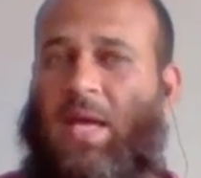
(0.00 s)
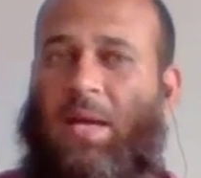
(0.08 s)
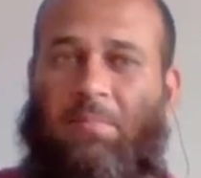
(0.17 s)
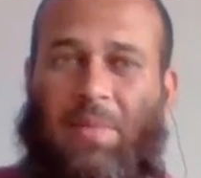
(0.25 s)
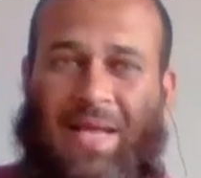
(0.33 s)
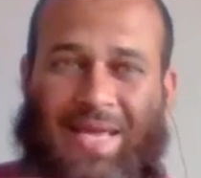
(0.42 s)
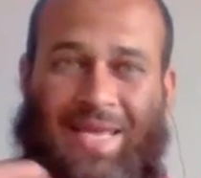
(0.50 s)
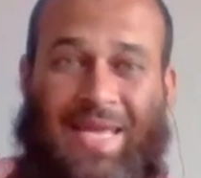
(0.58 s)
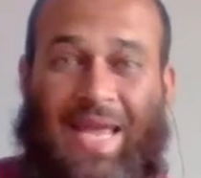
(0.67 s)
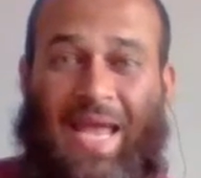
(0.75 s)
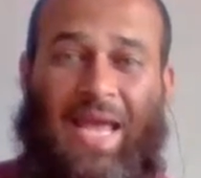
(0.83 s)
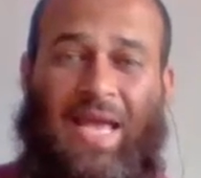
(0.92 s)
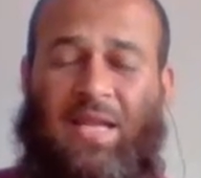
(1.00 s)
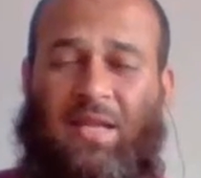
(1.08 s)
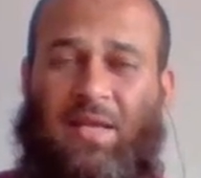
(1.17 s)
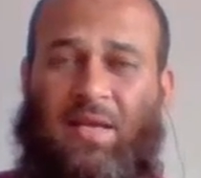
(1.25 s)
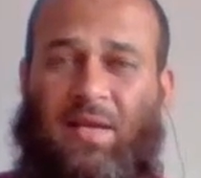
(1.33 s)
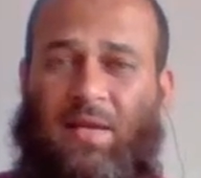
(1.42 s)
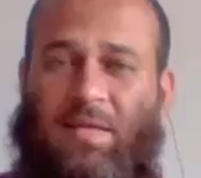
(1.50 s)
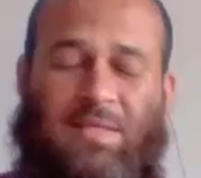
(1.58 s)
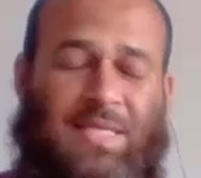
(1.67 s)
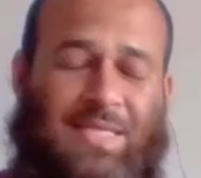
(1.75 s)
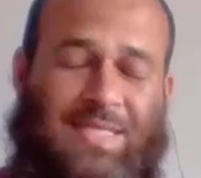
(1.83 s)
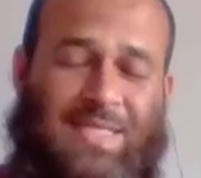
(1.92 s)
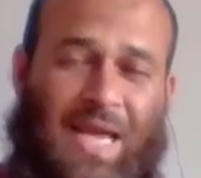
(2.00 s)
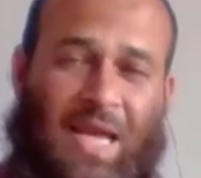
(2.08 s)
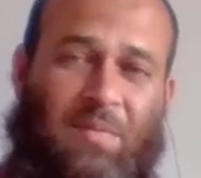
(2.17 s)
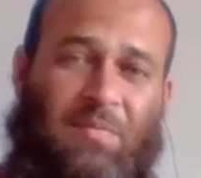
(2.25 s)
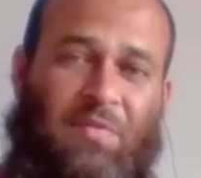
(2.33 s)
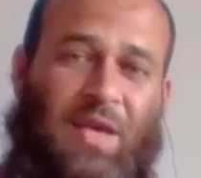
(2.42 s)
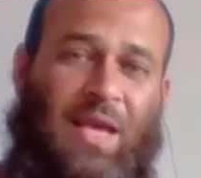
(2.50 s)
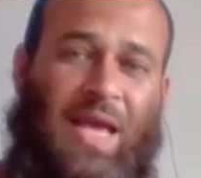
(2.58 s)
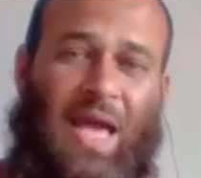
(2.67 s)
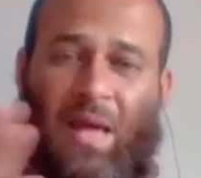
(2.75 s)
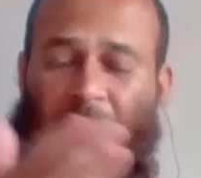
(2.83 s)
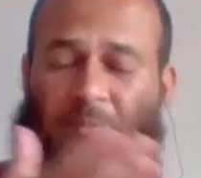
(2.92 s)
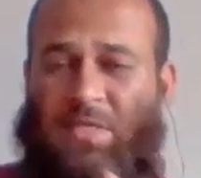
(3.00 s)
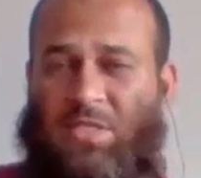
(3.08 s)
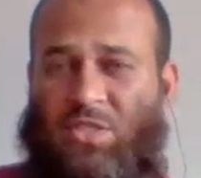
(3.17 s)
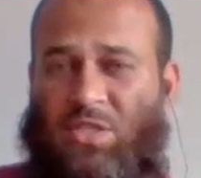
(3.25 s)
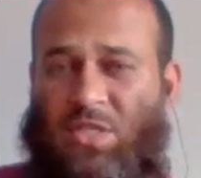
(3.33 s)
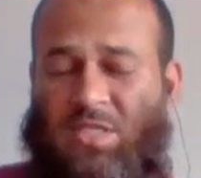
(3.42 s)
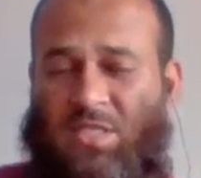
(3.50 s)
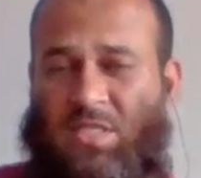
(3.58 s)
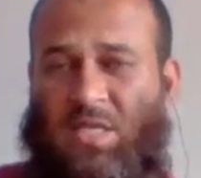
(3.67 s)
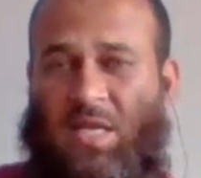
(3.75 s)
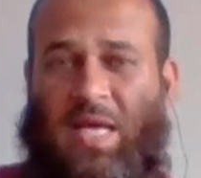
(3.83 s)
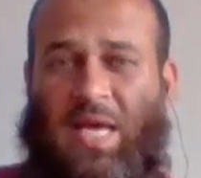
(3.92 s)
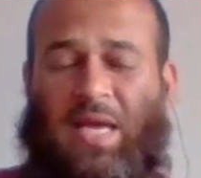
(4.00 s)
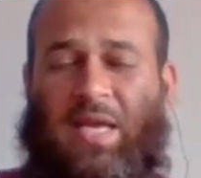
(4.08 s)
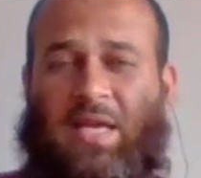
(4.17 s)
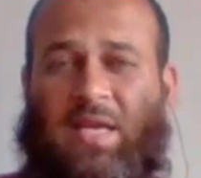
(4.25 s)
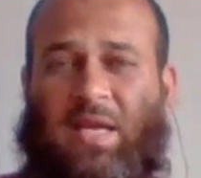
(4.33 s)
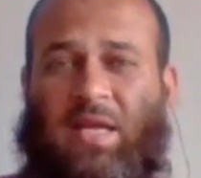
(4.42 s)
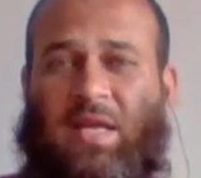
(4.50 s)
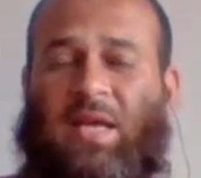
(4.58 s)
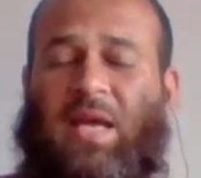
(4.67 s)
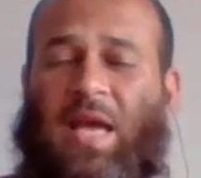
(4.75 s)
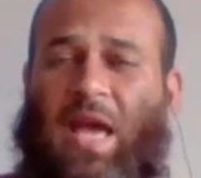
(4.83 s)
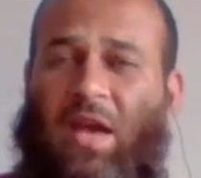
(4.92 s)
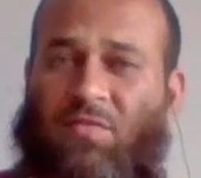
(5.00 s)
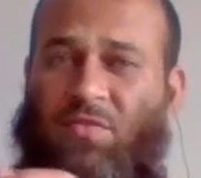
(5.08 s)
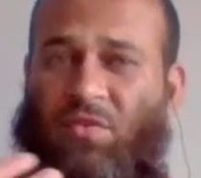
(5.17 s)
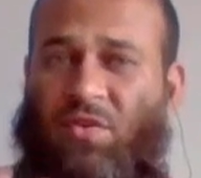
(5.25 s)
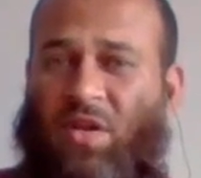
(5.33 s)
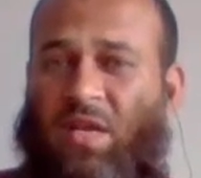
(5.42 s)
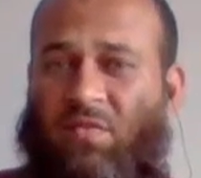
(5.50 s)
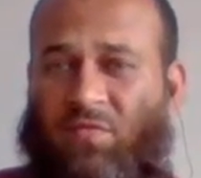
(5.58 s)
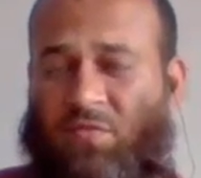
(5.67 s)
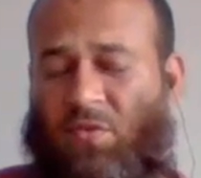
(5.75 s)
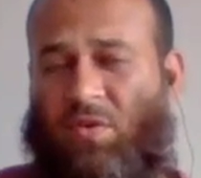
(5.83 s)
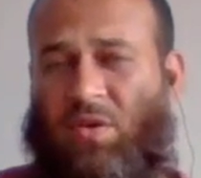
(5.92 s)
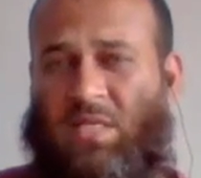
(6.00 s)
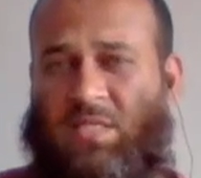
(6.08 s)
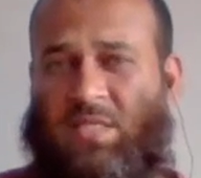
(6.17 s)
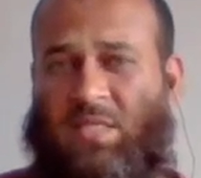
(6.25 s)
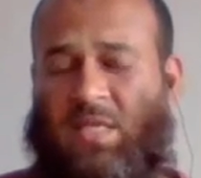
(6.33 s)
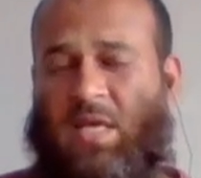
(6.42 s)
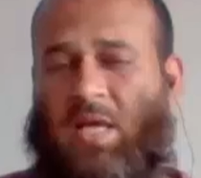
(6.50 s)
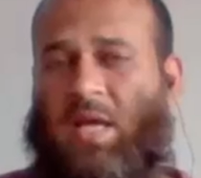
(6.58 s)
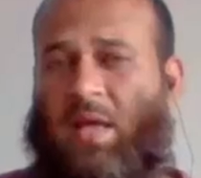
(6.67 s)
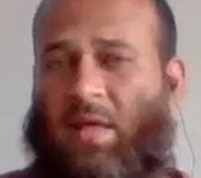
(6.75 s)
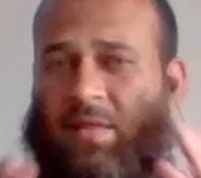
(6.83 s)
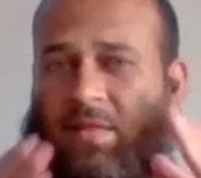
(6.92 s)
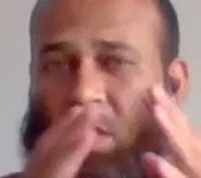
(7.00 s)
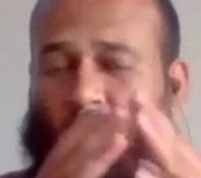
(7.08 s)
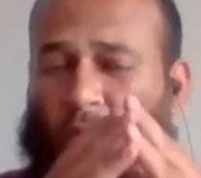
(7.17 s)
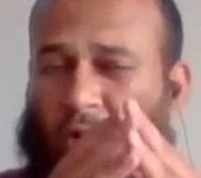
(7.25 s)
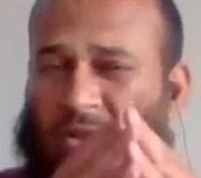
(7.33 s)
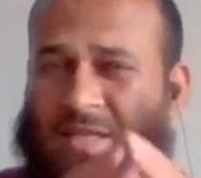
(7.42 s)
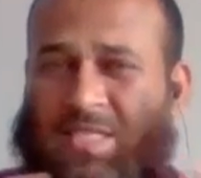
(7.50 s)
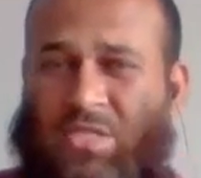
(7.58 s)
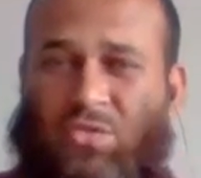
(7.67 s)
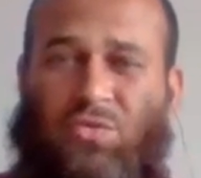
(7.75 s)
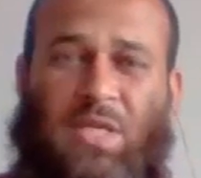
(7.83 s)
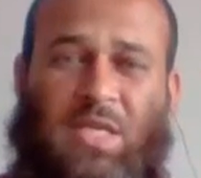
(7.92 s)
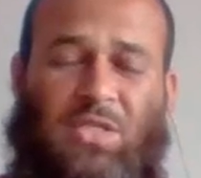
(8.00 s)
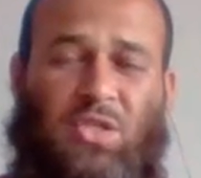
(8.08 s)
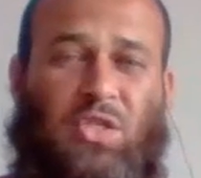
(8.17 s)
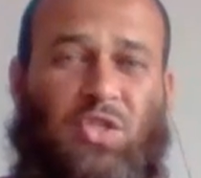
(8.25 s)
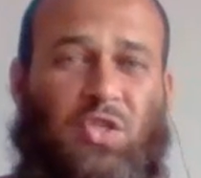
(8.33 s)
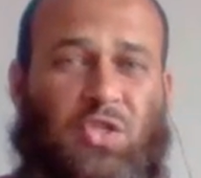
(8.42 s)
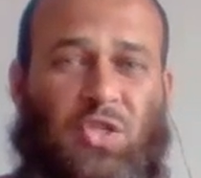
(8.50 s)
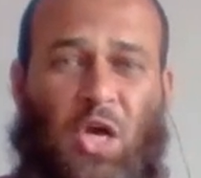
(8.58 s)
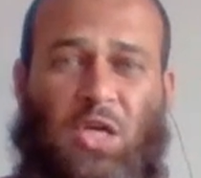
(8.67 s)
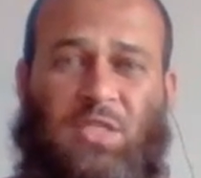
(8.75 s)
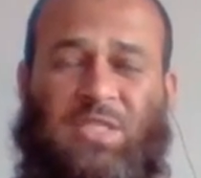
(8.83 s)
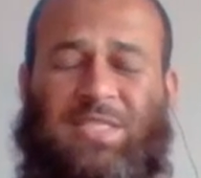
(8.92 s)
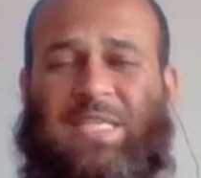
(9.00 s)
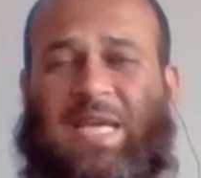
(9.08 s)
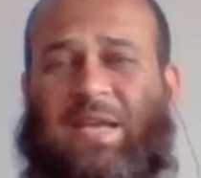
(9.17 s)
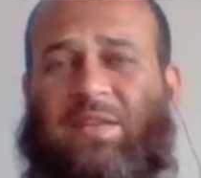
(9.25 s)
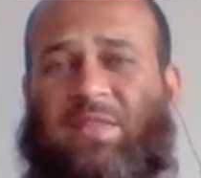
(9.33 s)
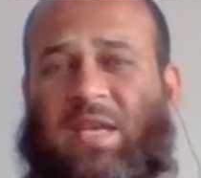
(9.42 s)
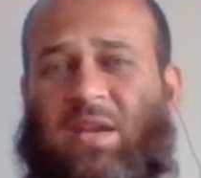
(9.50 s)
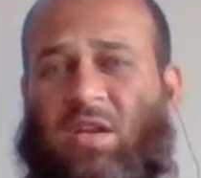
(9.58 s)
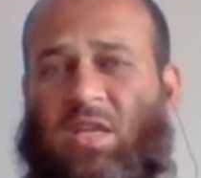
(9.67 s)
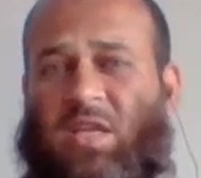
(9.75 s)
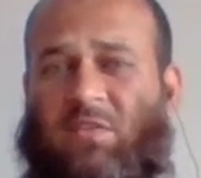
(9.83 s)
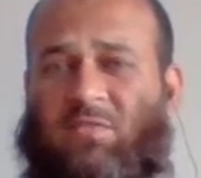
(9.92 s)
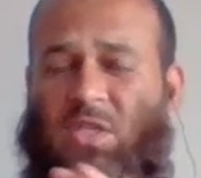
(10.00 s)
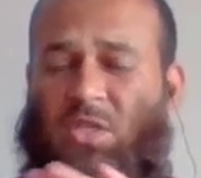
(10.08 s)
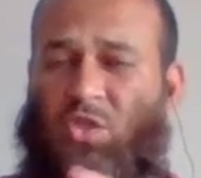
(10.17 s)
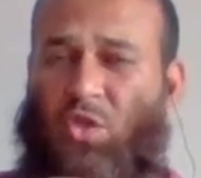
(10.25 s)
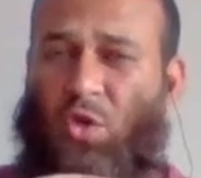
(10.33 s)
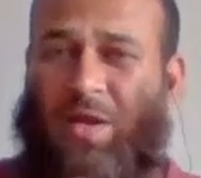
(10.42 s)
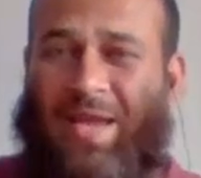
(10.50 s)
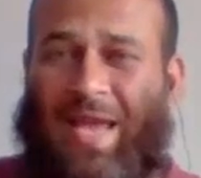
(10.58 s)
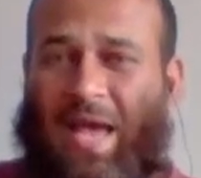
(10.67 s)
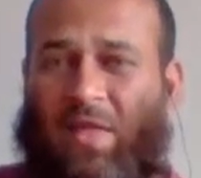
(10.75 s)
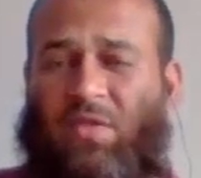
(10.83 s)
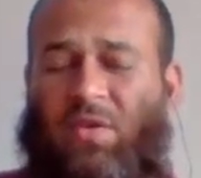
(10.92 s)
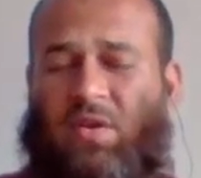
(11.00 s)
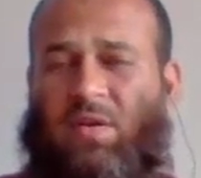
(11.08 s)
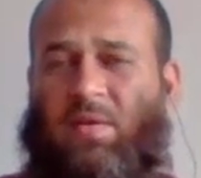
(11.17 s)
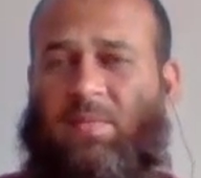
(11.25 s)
But again, the same thing happens just like evergreen forest. All the trees do not shed their leaves together.